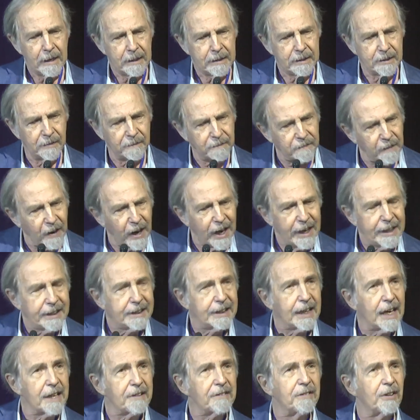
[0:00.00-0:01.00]
Defined
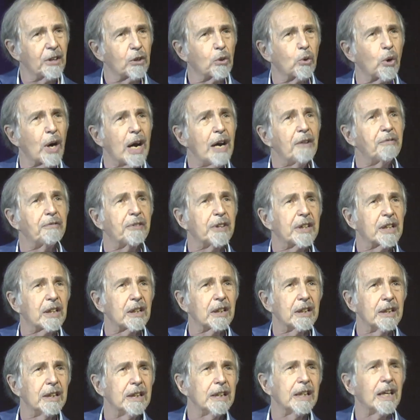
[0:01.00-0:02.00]

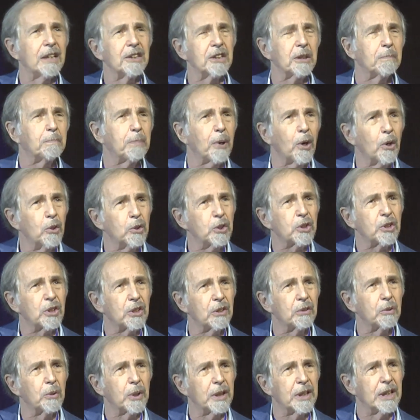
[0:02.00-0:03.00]
ethnographically, as opposed
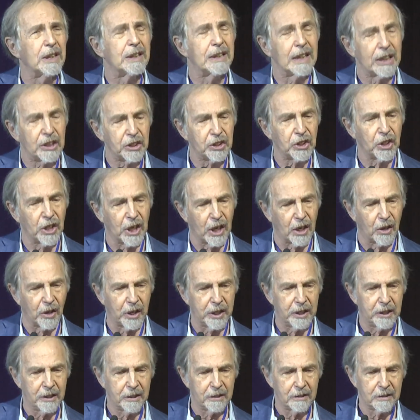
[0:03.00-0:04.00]
to in a
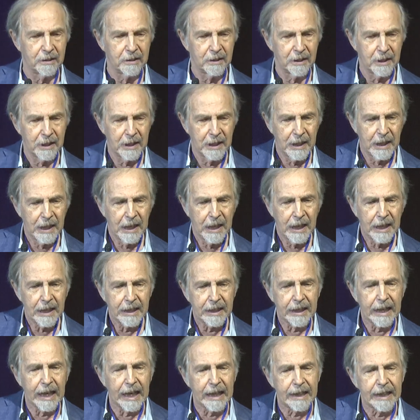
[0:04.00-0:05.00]
dictionary,
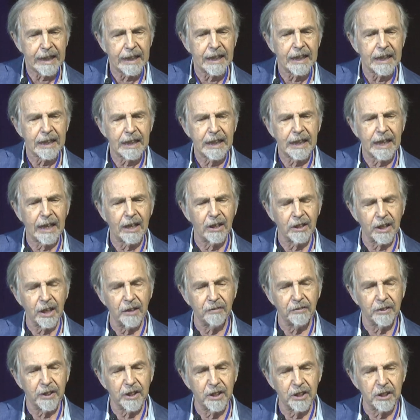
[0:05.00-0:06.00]

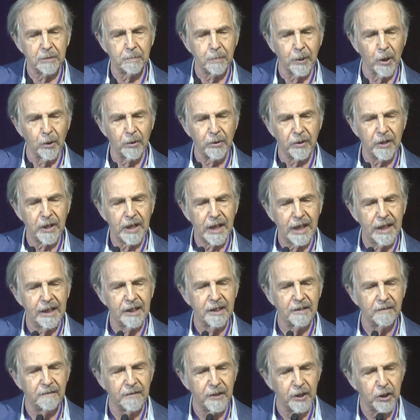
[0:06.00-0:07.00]
caregiving is both the
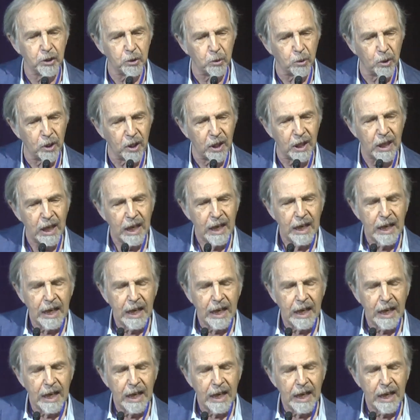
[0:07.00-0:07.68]
individual